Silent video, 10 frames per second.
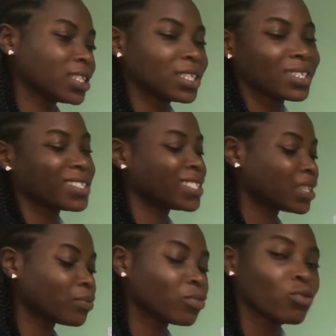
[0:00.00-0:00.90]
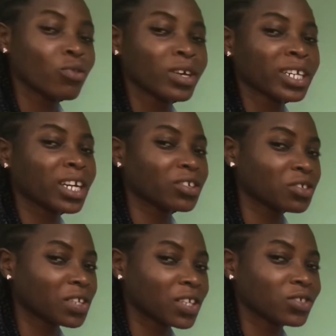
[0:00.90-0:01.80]
This is the simple
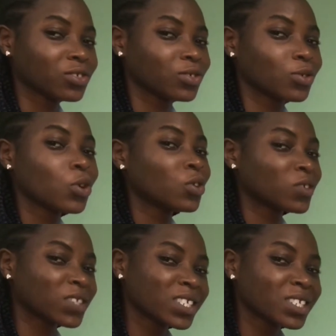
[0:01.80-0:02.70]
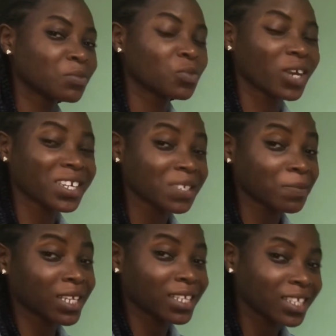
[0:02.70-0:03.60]
calculation or the simple
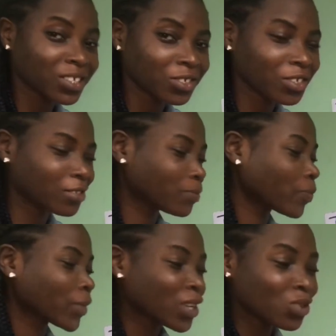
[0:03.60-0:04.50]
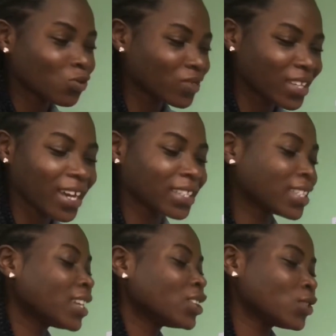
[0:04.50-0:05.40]
explanation to that.
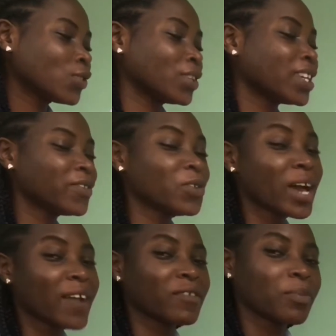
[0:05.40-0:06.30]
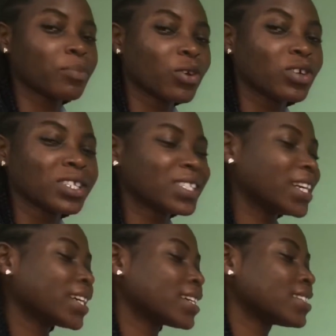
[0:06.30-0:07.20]
So if you have a pond
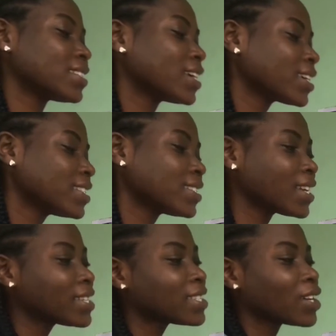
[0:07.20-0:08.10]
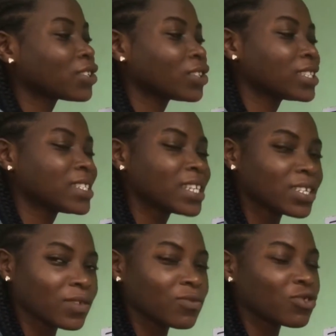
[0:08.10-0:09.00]
that can take 10,000
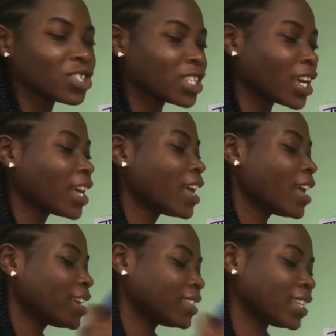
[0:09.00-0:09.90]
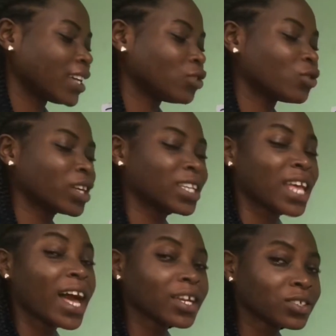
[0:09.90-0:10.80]
liters of water, then you
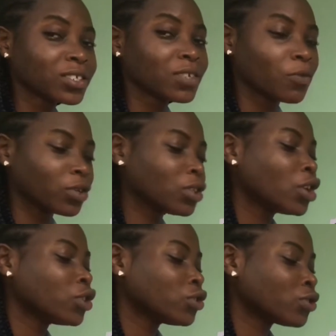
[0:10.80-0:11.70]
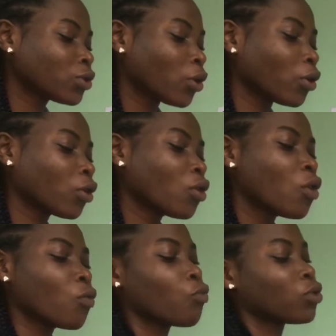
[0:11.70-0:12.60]
can actually what? Stock
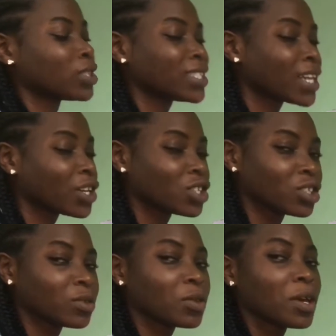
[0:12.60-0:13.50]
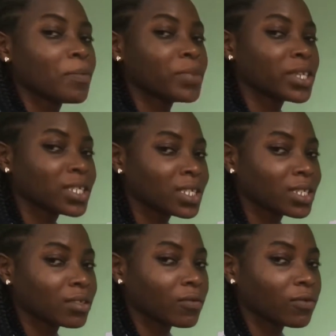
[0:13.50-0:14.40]
1,000
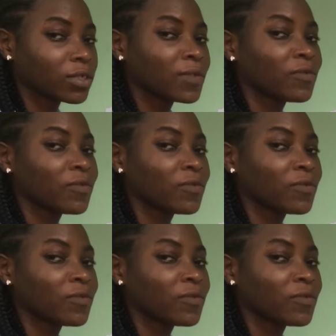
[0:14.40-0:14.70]
pieces of what?